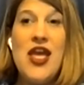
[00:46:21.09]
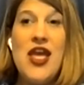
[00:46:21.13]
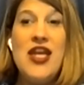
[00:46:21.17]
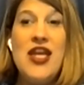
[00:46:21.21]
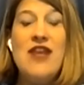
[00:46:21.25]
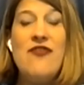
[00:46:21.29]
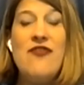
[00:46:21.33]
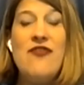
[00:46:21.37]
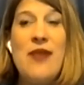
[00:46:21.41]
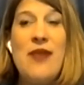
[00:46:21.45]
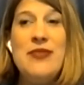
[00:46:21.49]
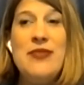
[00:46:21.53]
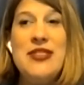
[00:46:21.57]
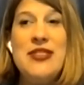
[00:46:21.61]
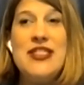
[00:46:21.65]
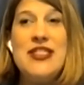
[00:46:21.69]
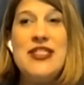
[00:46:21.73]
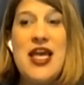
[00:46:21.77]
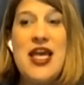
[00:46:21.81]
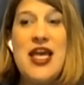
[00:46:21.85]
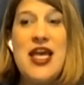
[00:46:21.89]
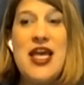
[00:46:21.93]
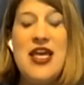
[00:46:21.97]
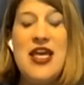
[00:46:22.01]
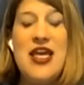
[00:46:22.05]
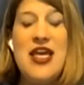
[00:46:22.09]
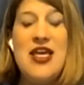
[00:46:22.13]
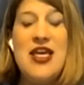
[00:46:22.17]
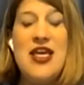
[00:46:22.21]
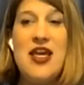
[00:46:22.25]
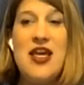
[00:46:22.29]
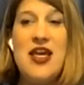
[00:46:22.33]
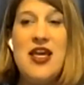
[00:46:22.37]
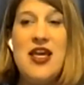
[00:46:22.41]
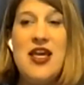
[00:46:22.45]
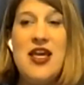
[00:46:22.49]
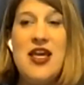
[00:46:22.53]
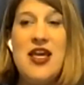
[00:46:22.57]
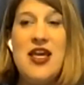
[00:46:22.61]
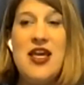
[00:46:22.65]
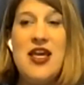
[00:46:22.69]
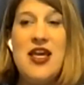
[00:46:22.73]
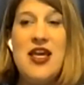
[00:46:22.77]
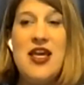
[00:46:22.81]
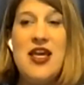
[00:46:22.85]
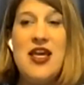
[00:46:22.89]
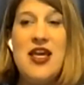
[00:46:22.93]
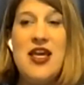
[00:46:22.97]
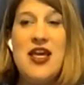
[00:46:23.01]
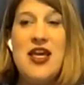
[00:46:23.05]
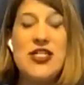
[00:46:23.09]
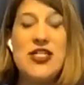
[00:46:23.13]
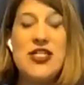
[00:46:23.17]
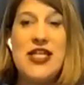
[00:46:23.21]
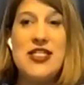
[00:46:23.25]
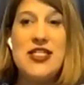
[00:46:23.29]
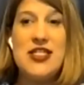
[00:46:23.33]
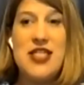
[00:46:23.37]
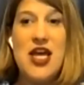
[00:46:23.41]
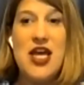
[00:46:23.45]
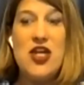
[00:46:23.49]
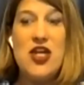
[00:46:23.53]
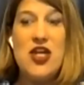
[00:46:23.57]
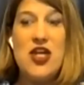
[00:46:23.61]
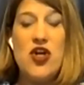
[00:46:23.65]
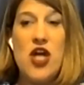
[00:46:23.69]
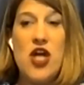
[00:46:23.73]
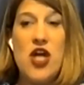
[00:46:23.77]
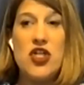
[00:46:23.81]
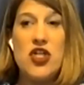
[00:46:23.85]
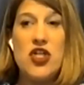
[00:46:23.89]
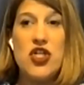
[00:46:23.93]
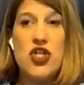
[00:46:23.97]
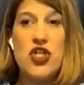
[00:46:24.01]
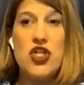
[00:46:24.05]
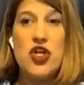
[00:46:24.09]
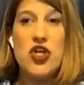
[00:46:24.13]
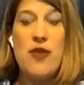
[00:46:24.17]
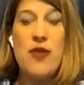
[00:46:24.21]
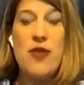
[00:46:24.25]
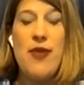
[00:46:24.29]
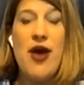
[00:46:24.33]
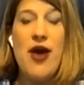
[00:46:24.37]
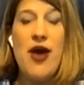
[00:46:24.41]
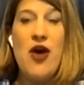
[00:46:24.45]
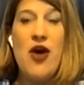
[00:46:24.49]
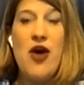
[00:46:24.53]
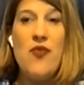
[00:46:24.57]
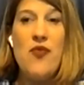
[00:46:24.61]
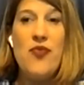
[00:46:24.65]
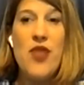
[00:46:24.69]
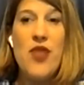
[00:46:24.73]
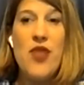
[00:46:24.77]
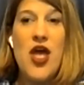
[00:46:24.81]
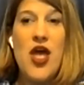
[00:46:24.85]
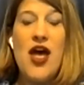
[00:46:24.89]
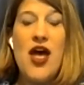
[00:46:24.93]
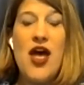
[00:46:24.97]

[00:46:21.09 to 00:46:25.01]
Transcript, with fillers: And if I'm saying some exercises that you're not sure about,